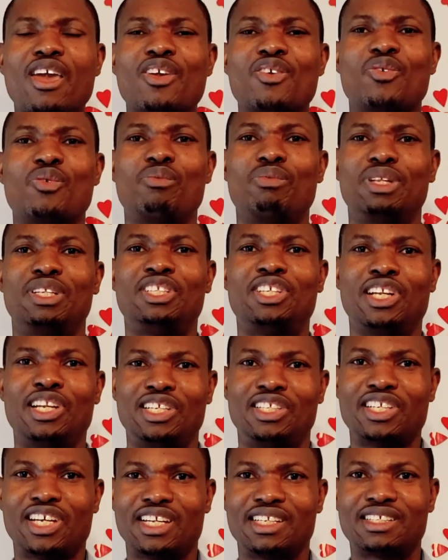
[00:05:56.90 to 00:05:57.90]
you'll be
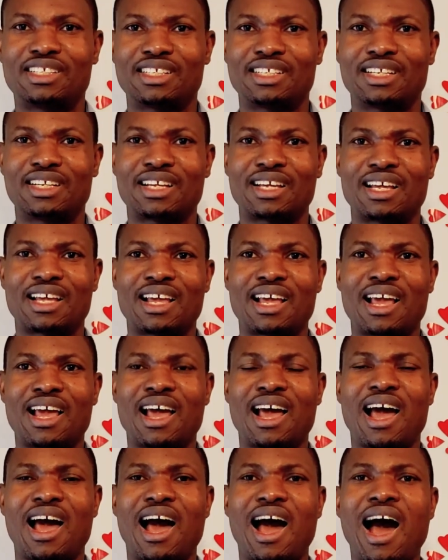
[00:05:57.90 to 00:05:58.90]
diligent
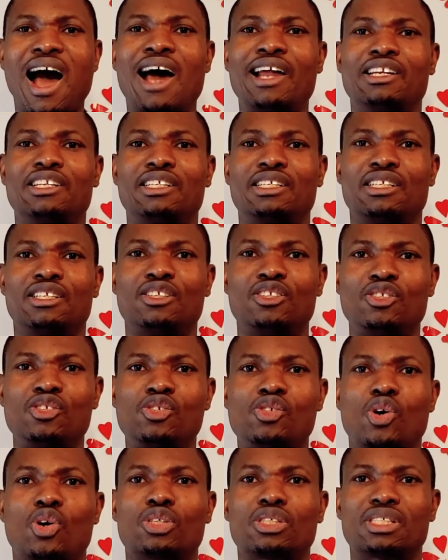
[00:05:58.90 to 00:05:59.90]
and
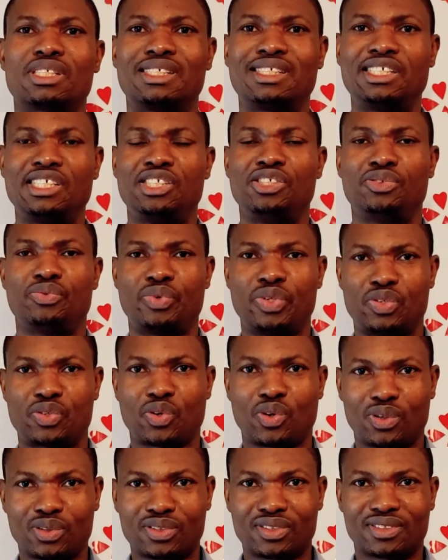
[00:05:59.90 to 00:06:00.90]
not see the
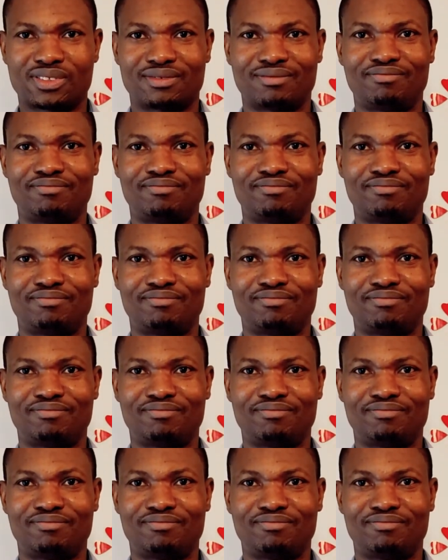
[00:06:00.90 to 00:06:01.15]
results.